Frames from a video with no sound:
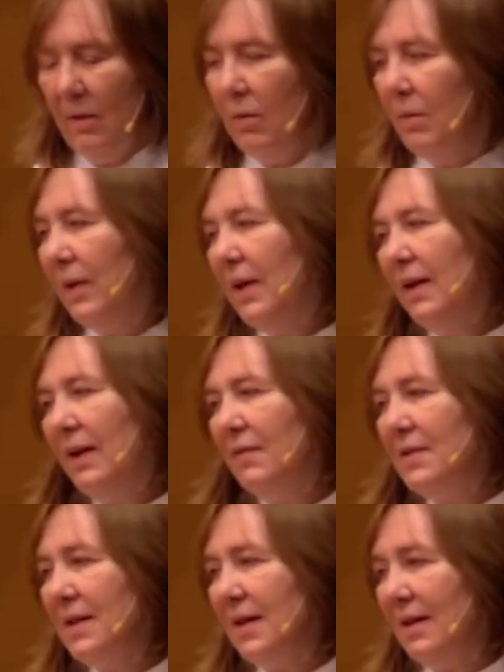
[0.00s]
What a
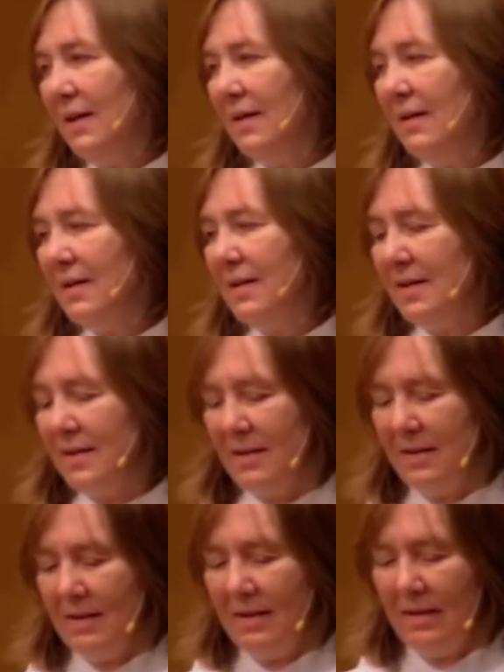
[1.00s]
gift it is
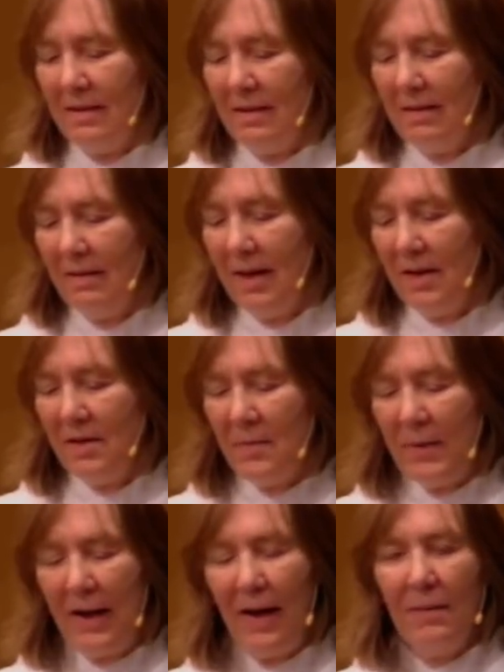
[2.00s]
to
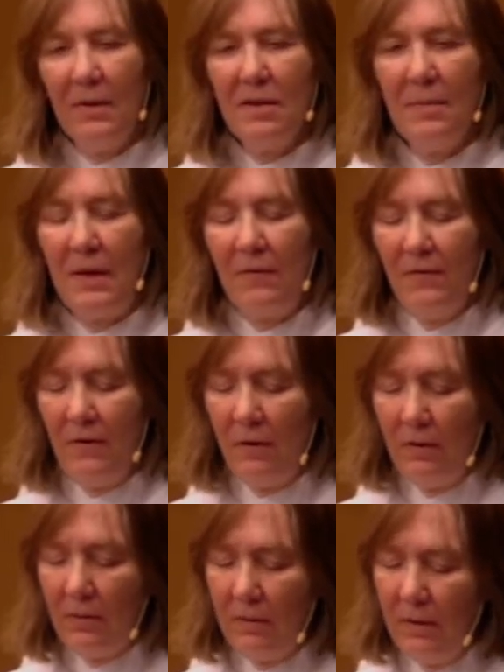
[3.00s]
be able to be
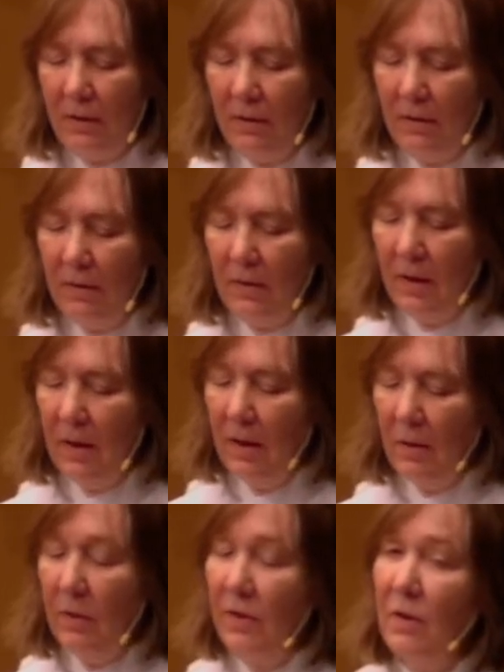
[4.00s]
vulnerable
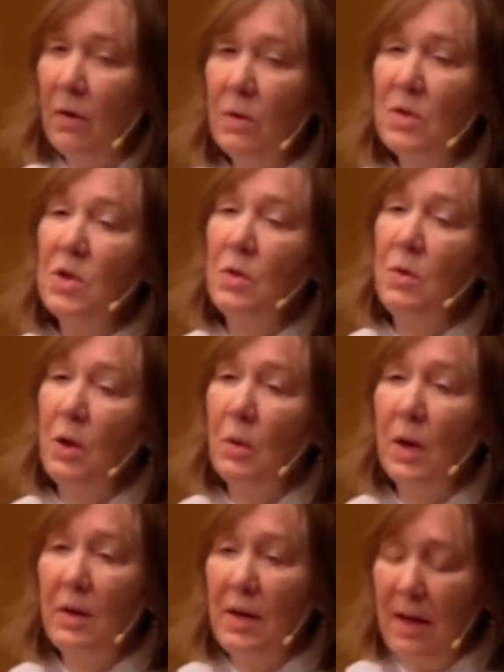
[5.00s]
with those who know
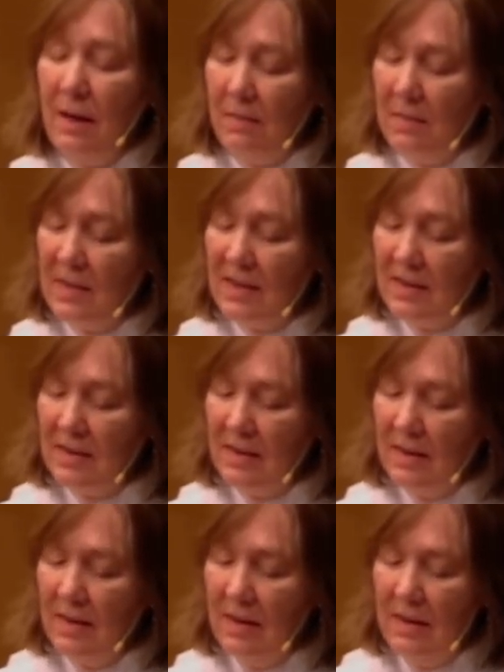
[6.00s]
our names
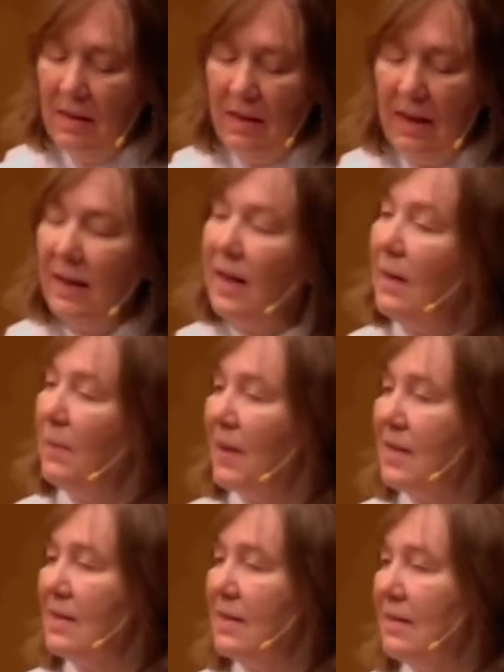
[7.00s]
and keep
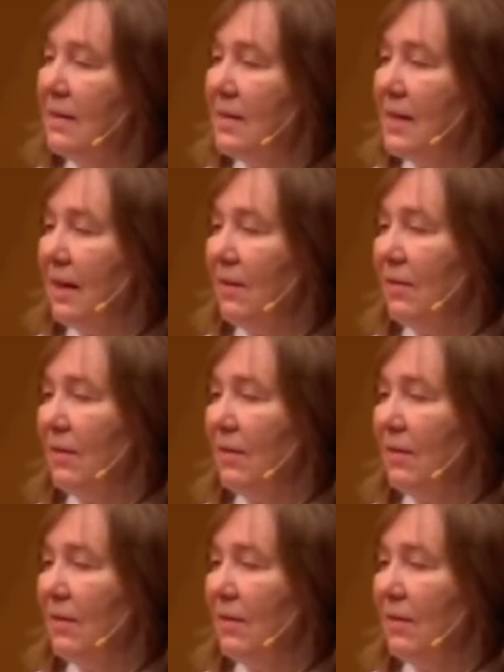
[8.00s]
us safe.